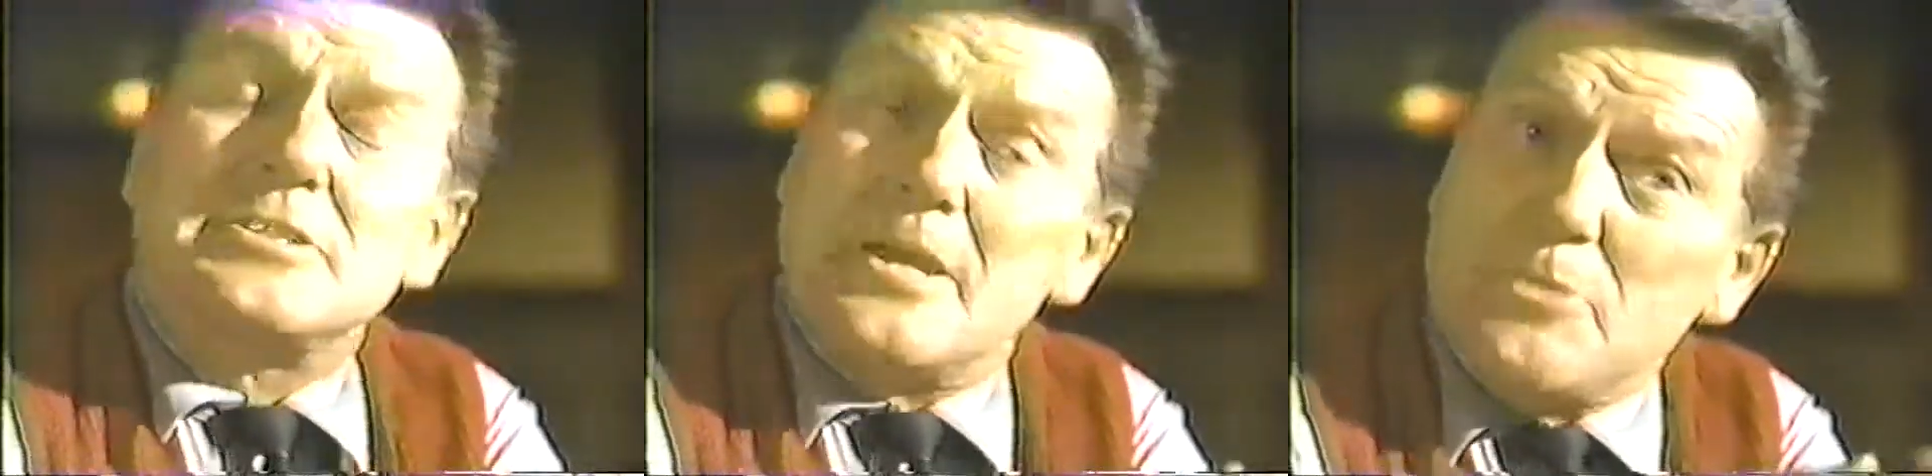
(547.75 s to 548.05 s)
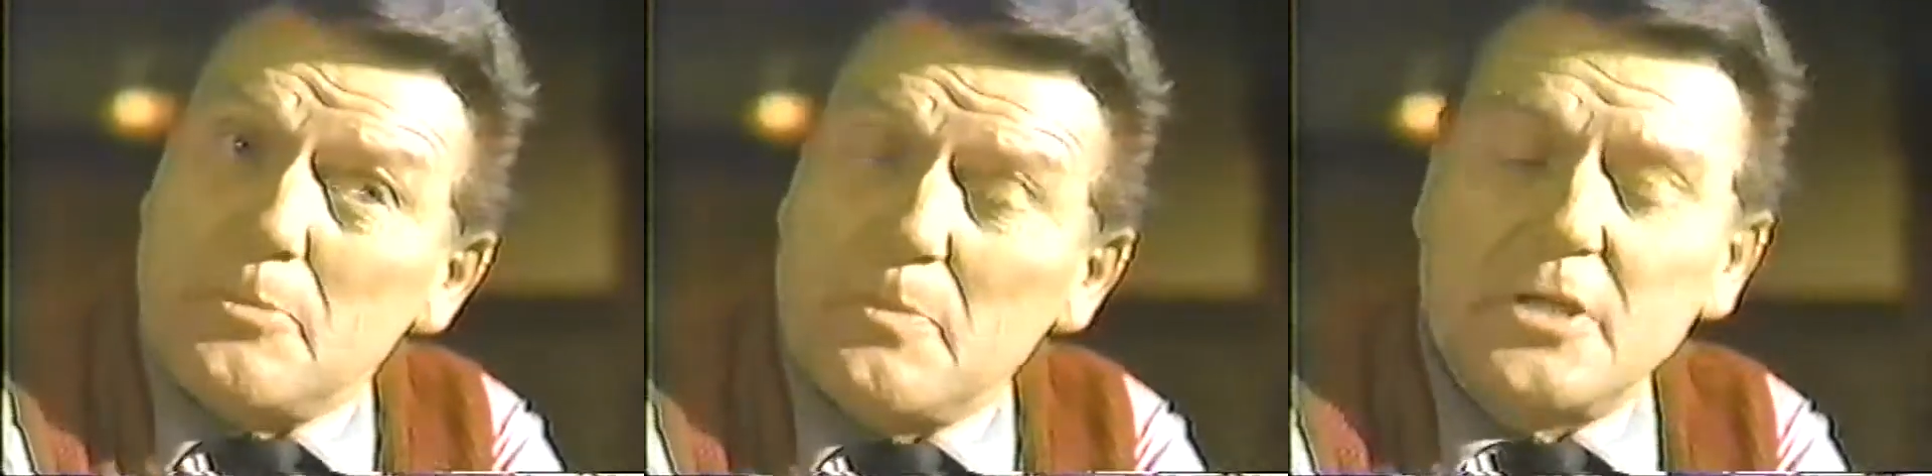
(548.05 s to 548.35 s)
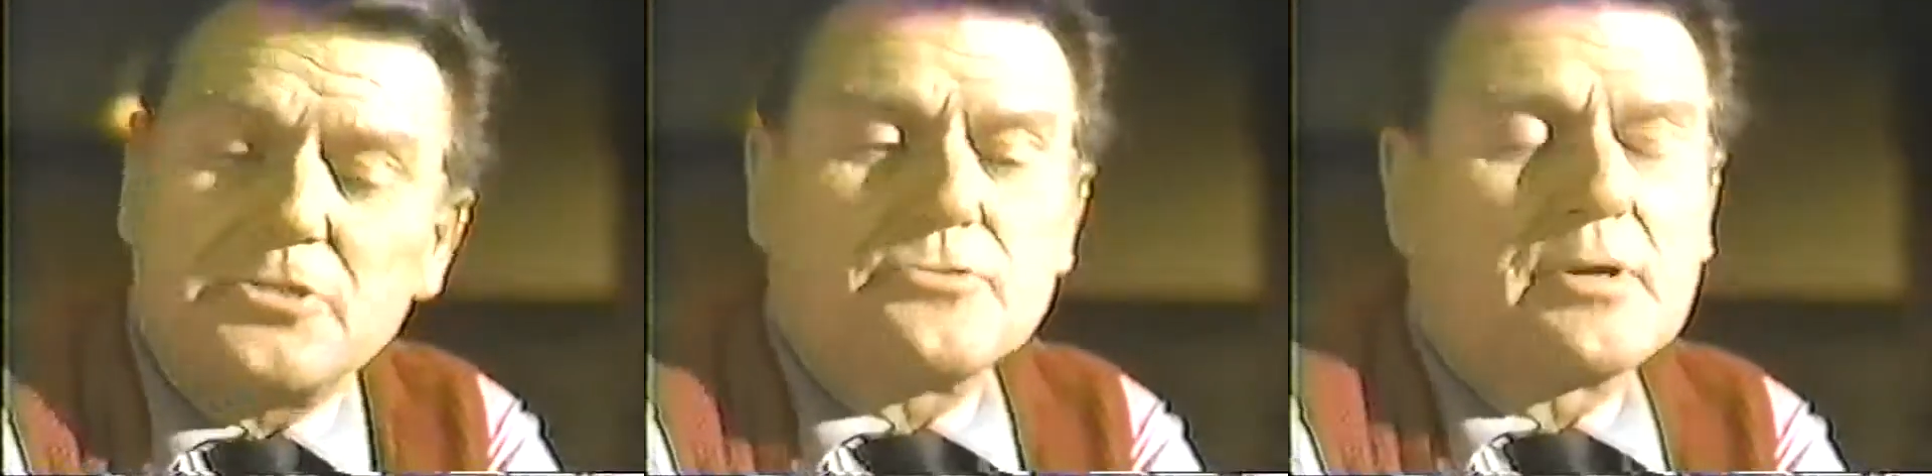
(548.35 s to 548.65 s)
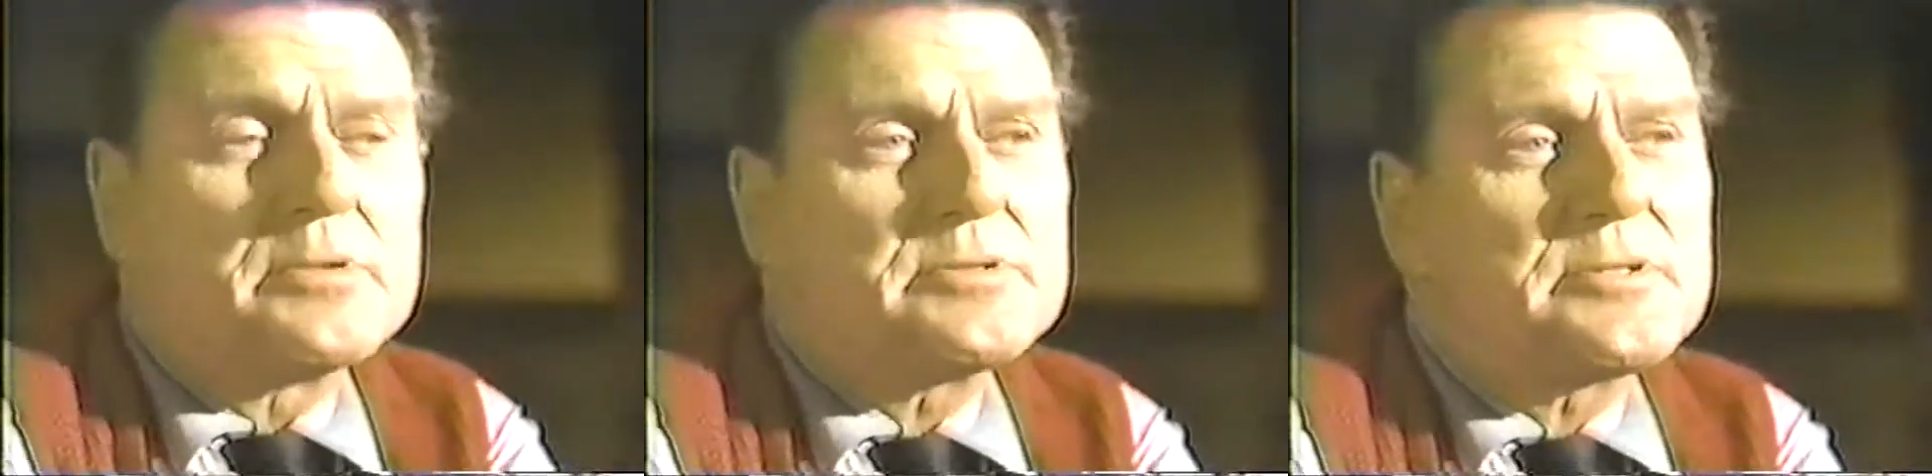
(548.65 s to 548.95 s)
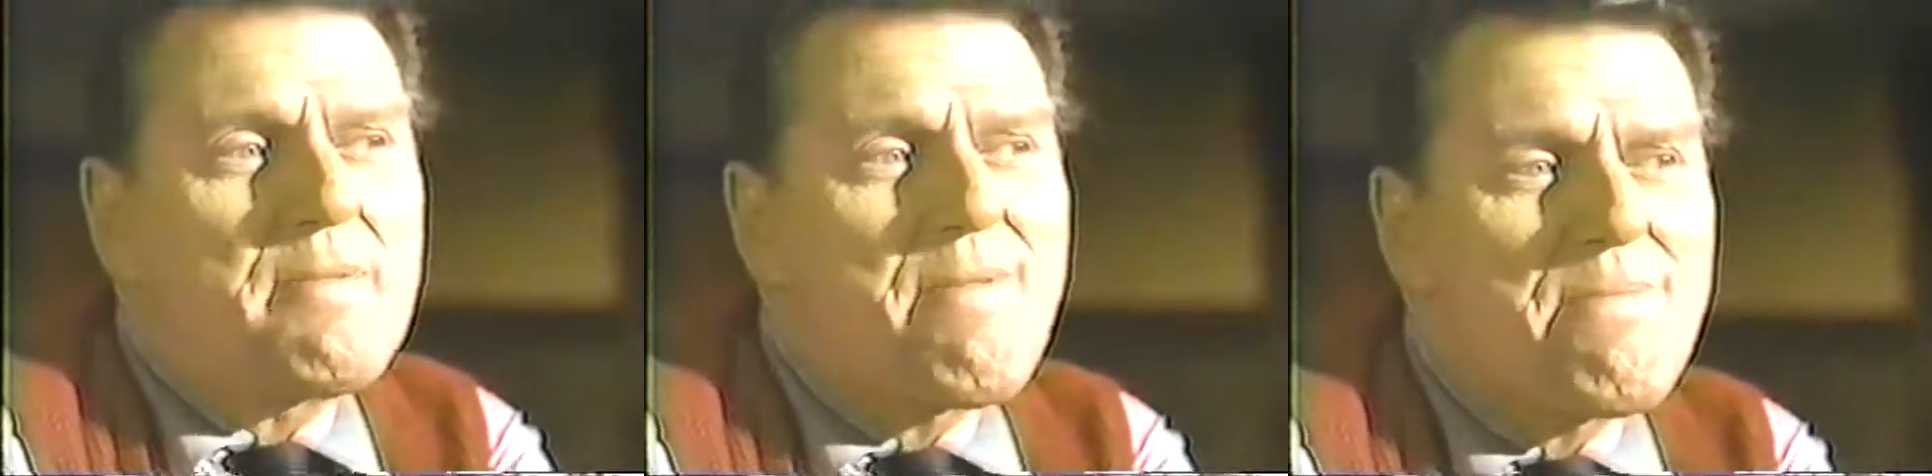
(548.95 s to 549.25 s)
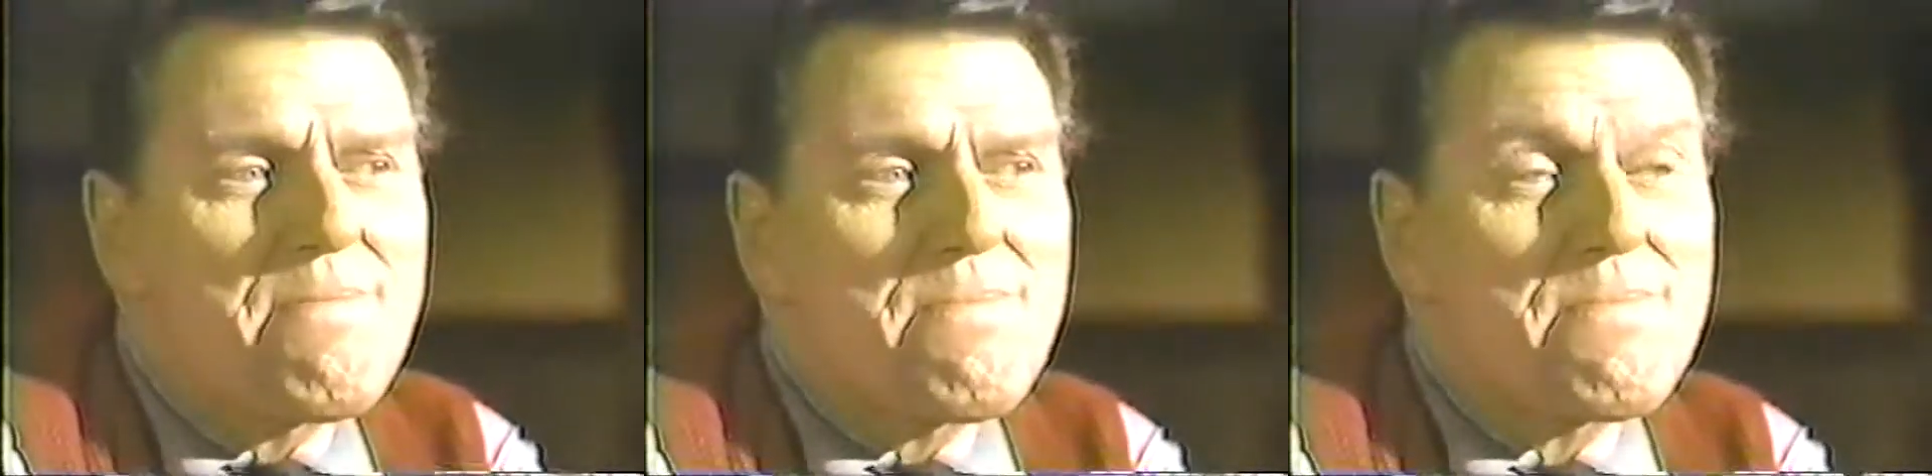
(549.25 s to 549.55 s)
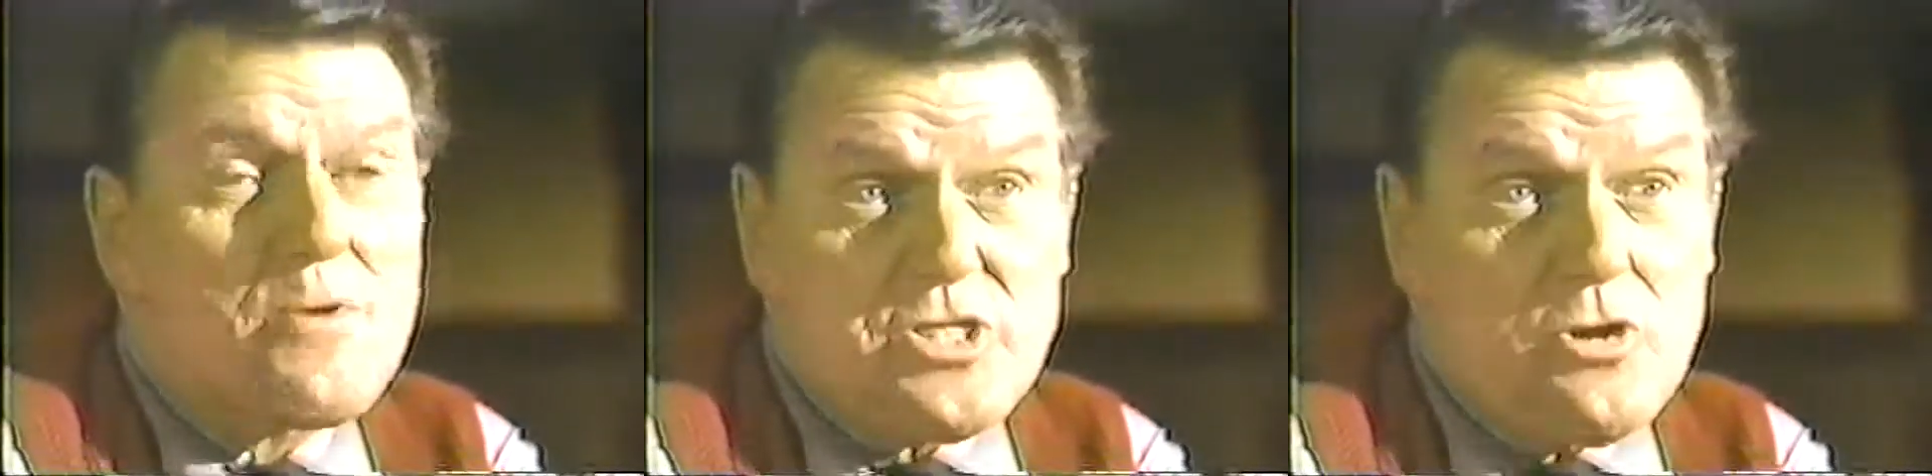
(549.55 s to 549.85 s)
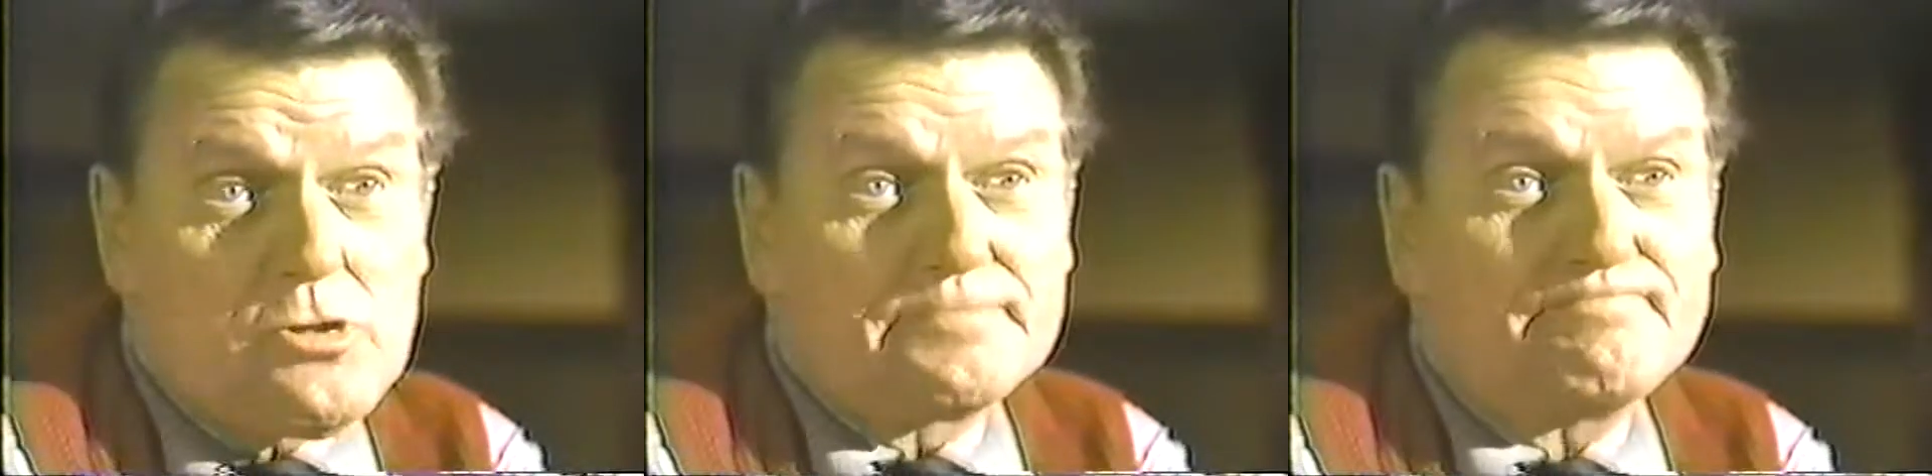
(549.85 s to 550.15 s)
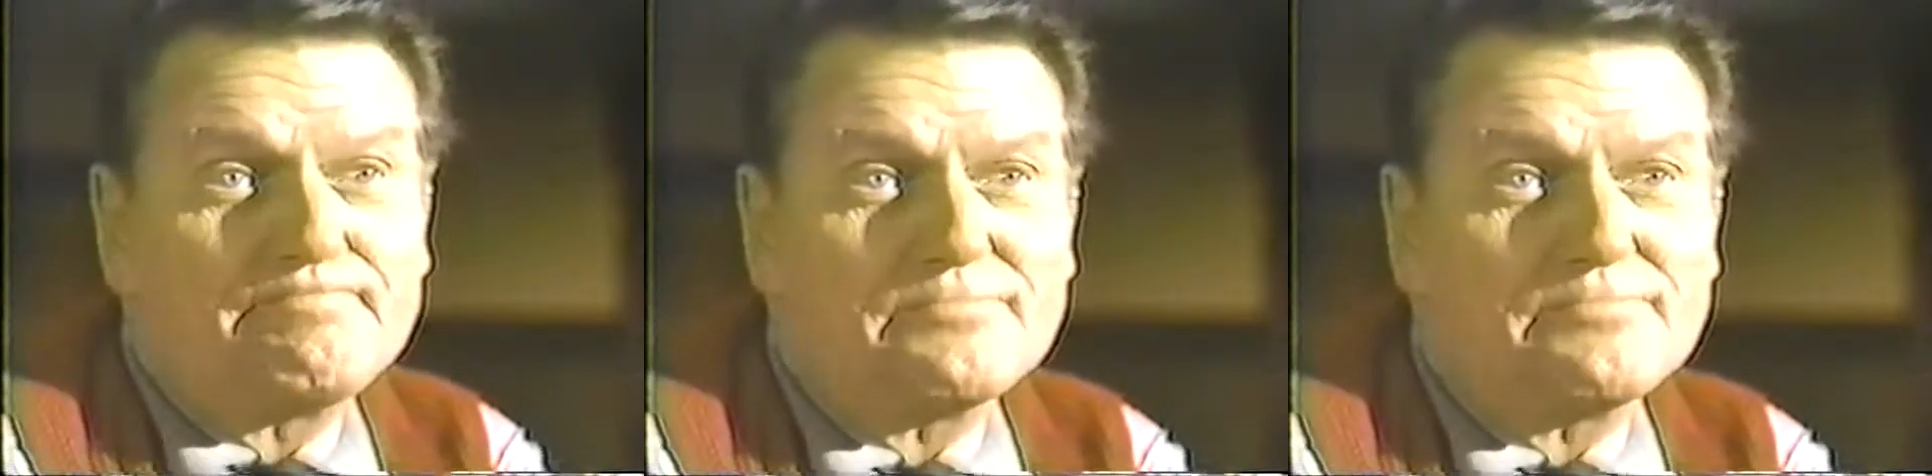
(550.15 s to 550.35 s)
Sam, tell me about your troubles. I told him.